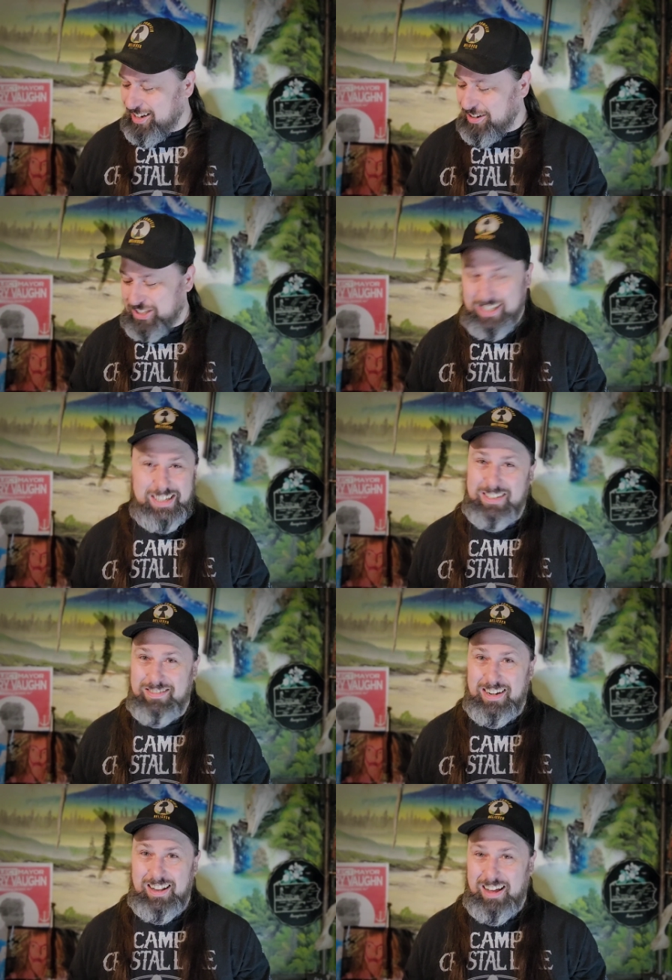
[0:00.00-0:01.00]
I know she doesn't
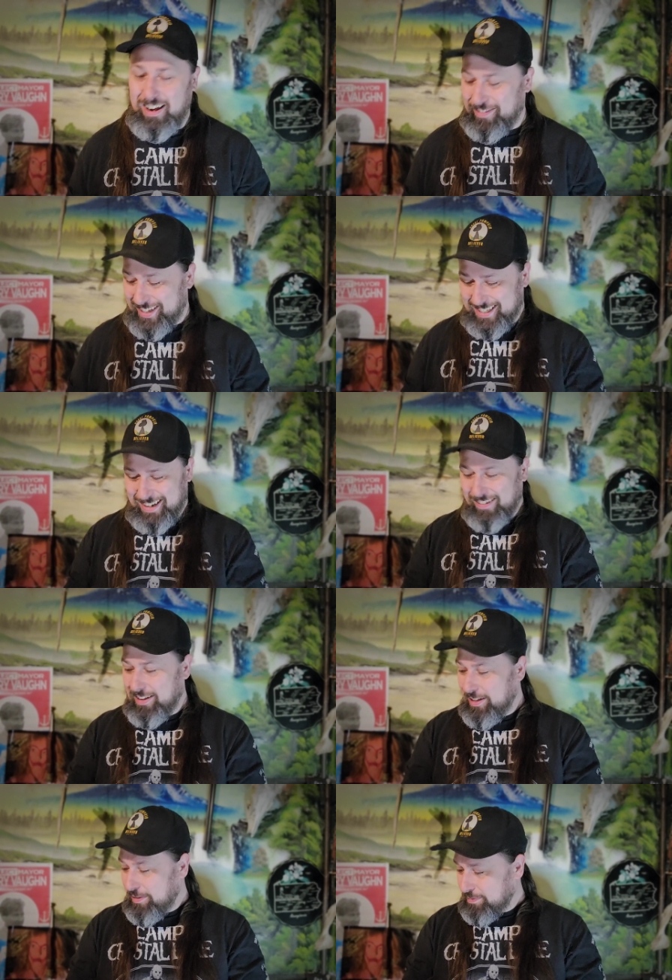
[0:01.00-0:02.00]
want a lot of it, so
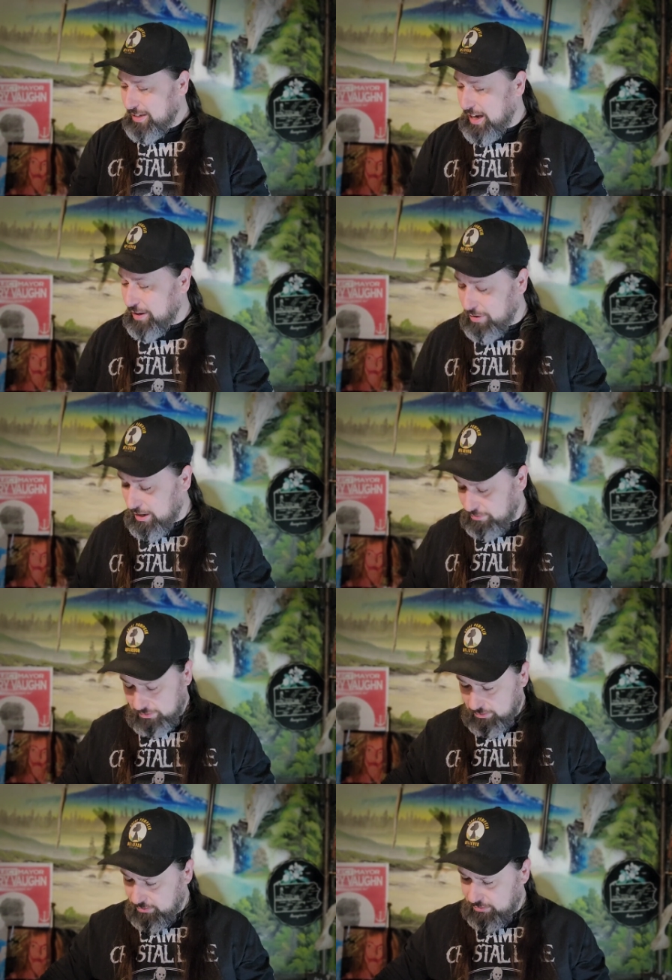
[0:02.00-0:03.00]
I will
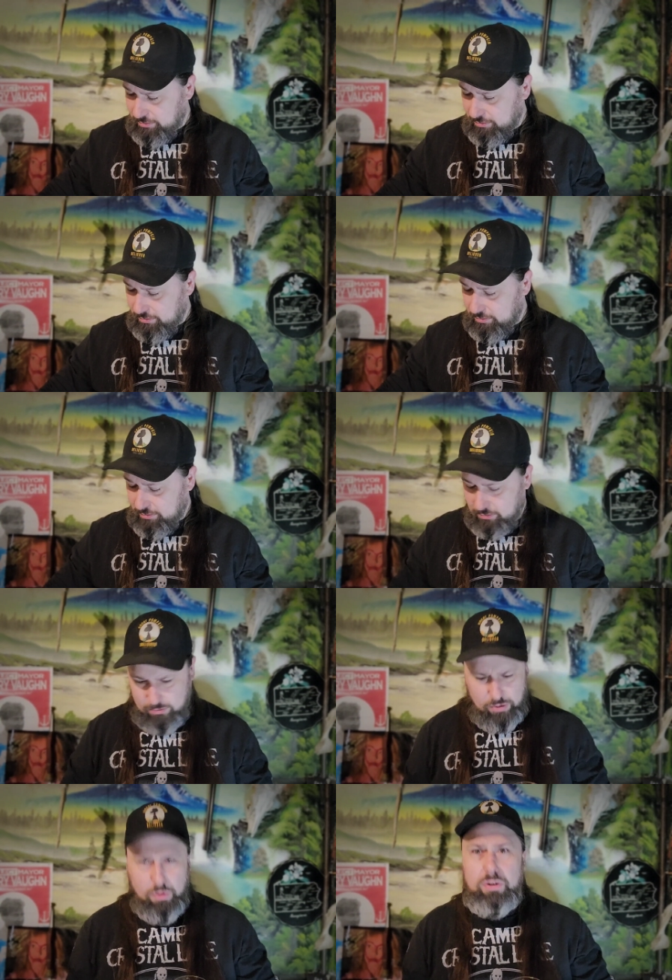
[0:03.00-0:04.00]

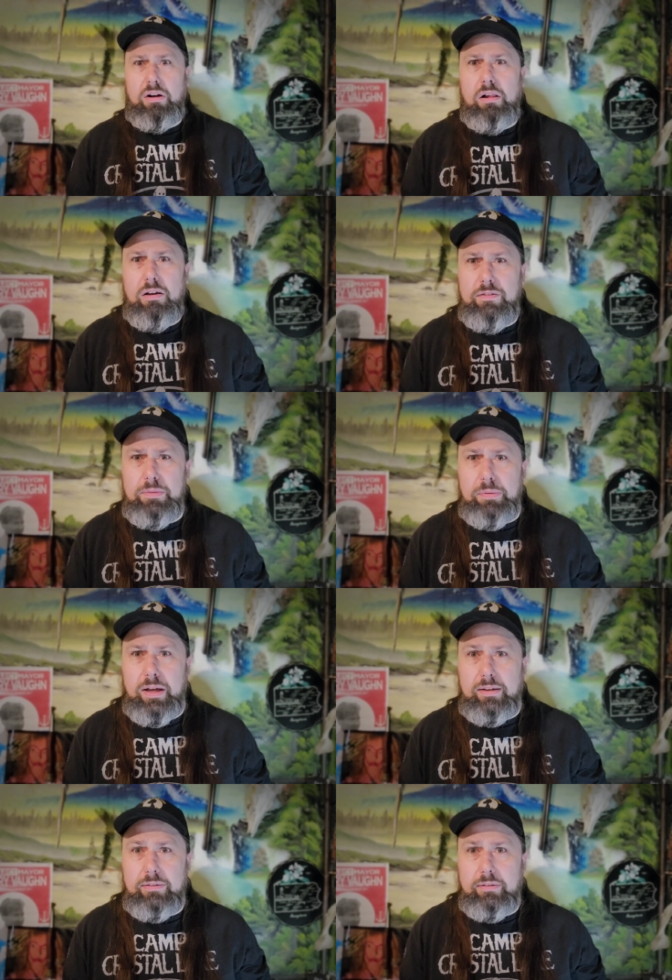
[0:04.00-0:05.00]
throwing it all over the
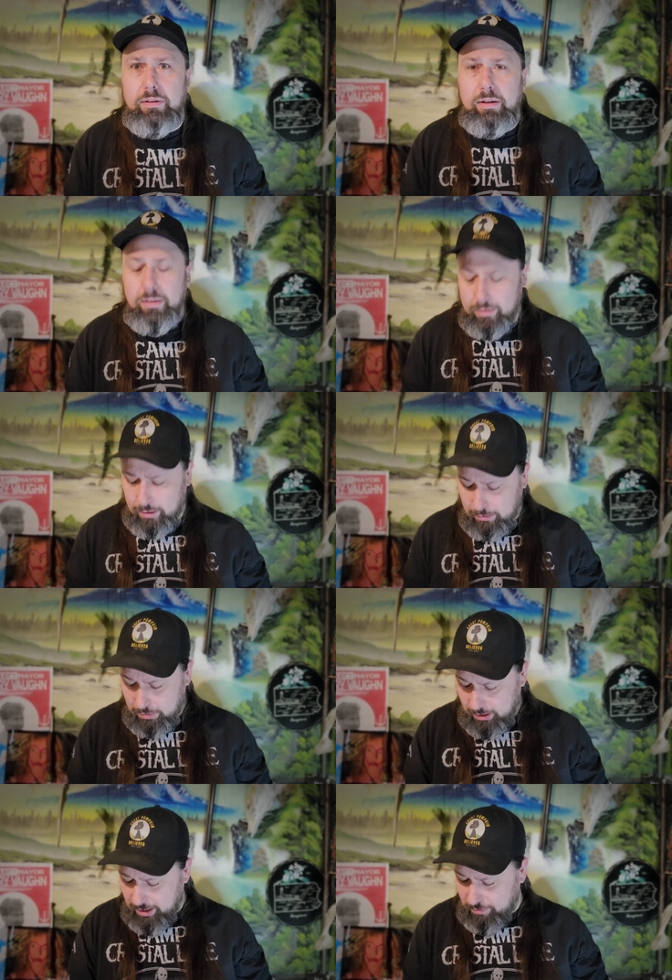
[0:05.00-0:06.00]
place.
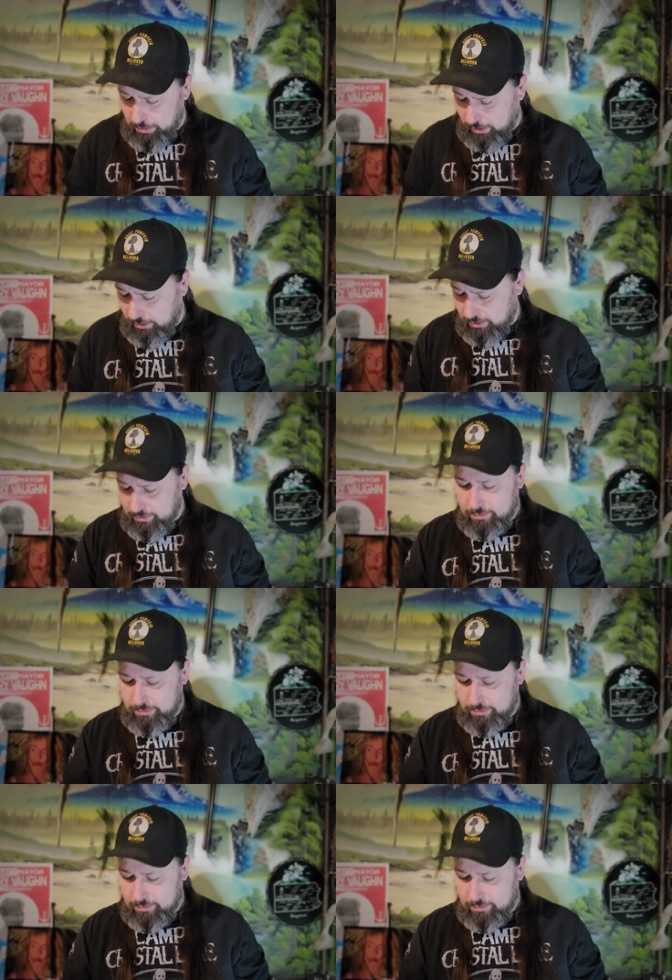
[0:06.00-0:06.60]
Unbelievable.